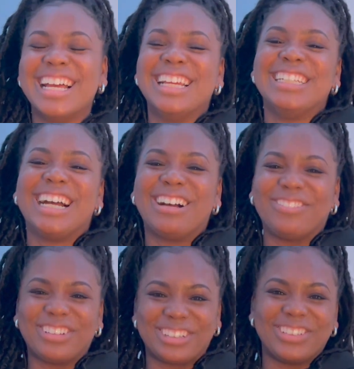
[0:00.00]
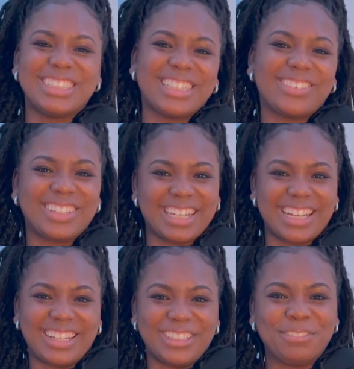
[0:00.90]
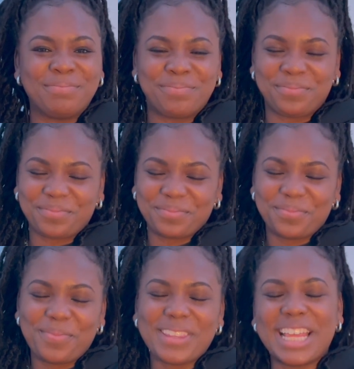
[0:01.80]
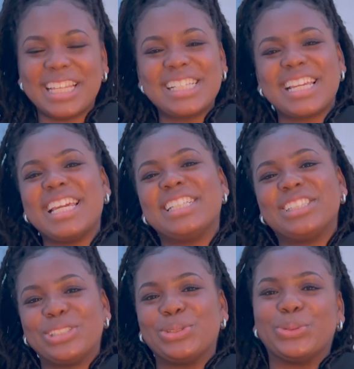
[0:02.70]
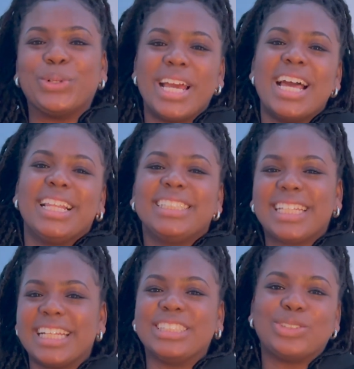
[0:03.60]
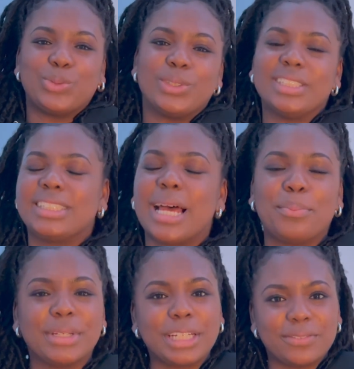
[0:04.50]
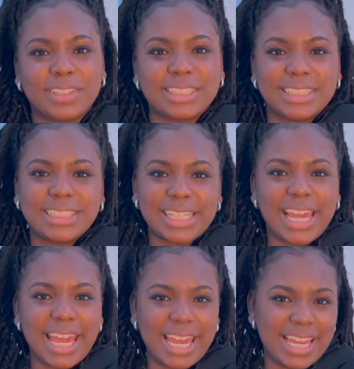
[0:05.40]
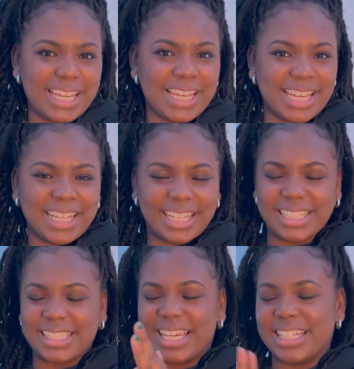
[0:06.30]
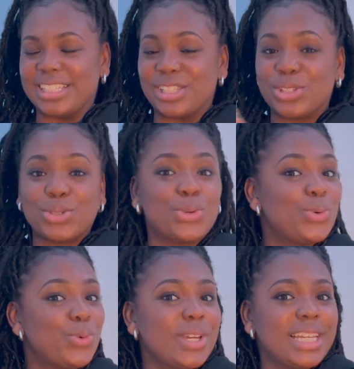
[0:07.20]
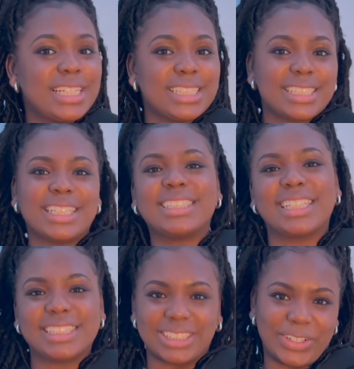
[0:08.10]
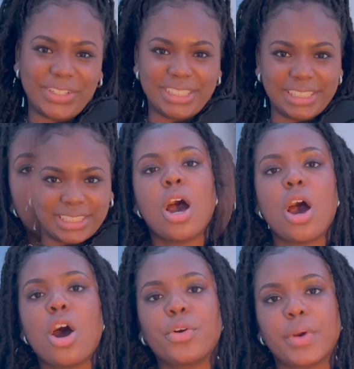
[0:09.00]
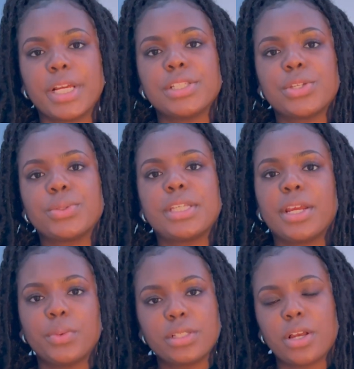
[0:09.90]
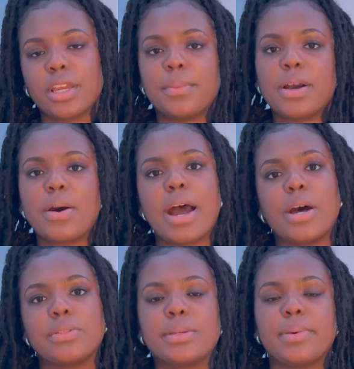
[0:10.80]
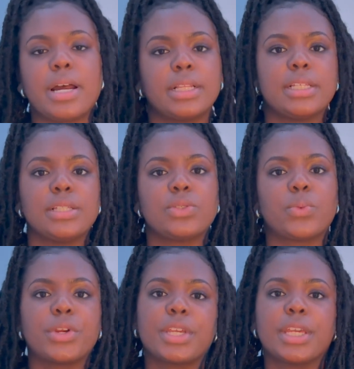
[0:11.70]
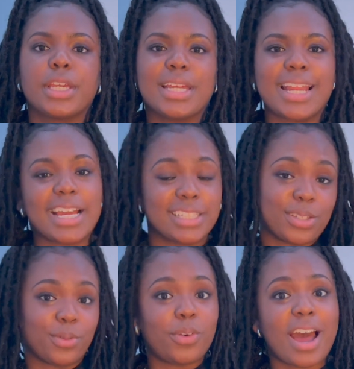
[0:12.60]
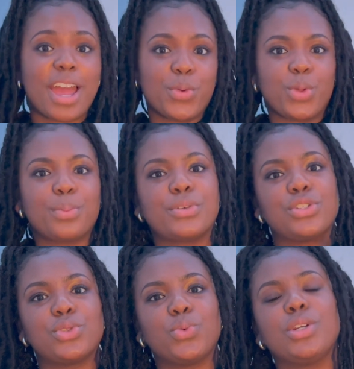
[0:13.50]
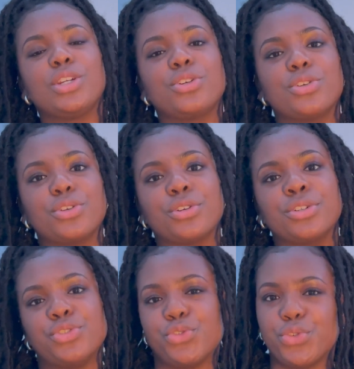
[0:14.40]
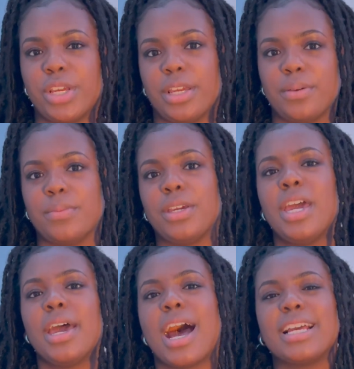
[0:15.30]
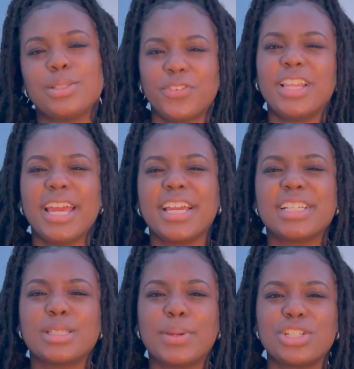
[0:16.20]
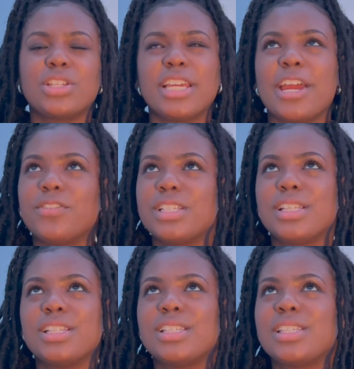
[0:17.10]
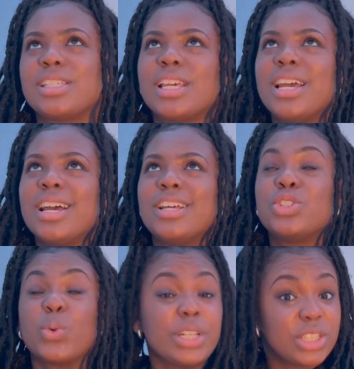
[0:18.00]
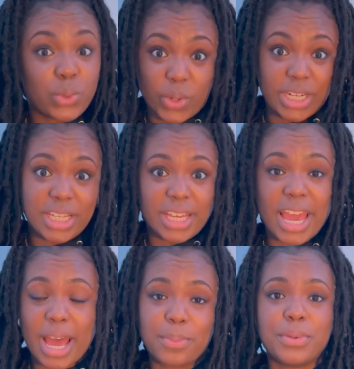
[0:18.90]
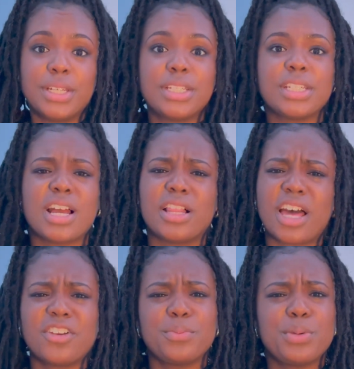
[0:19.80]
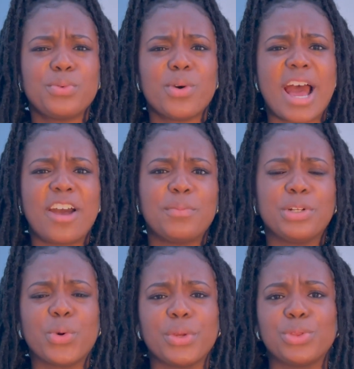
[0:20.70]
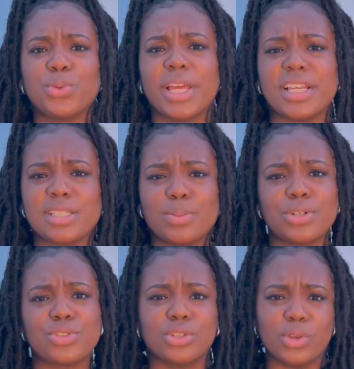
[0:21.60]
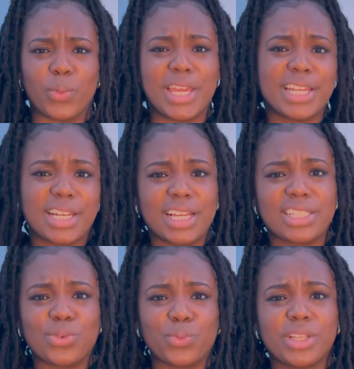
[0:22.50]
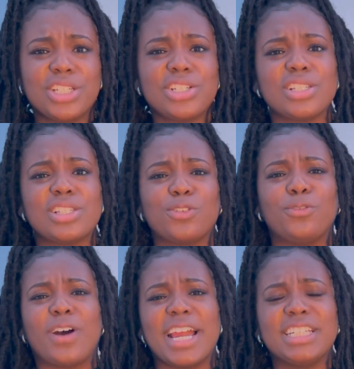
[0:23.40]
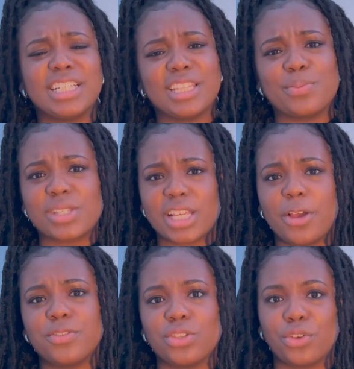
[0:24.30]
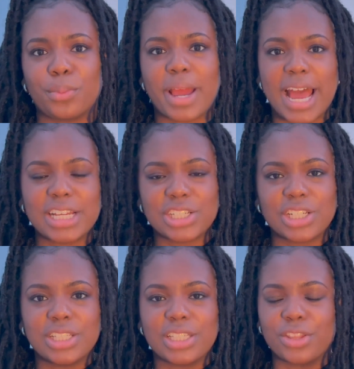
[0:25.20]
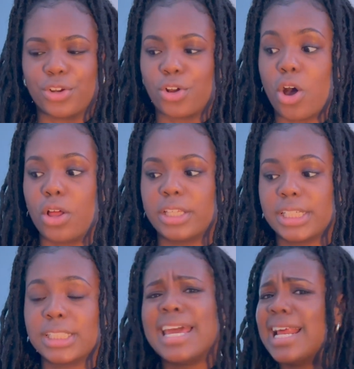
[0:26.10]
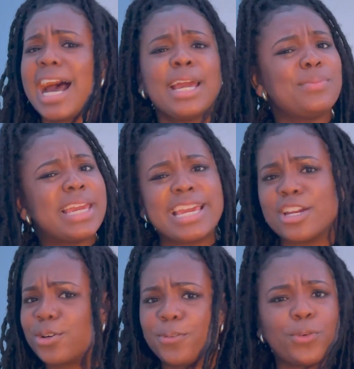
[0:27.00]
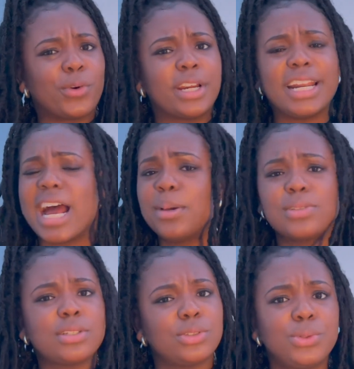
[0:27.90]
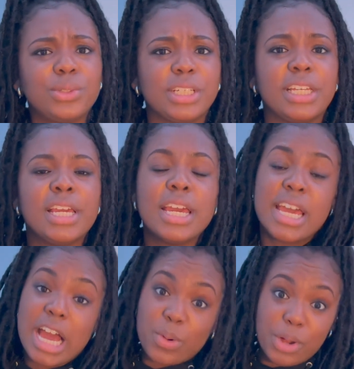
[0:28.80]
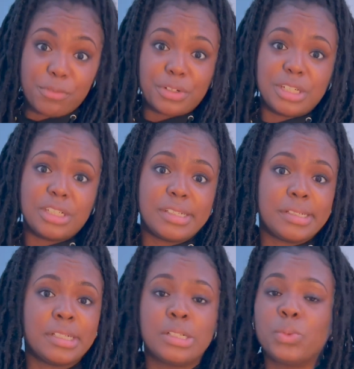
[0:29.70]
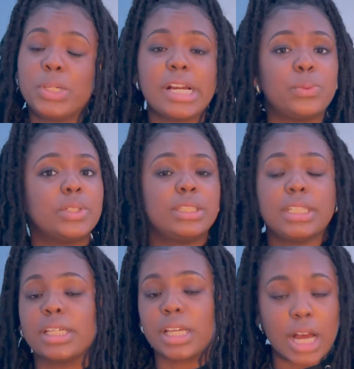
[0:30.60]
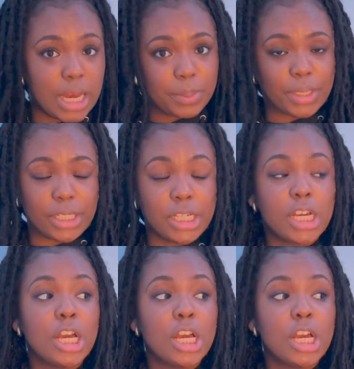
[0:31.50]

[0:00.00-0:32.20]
Nah, but what's up, y'all? Let's get into the topic of the day. Let's get into it. Let's get started. All right, so today we're talking about how to balance working a 9 to 5 with pursuing your dream. I feel like, especially ever since 2020 happened, a lot of people have been going through like spiritual awakenings and really just finding themselves and their passions and their callings. And I'm here for it, absolutely. However, we got one thing in common.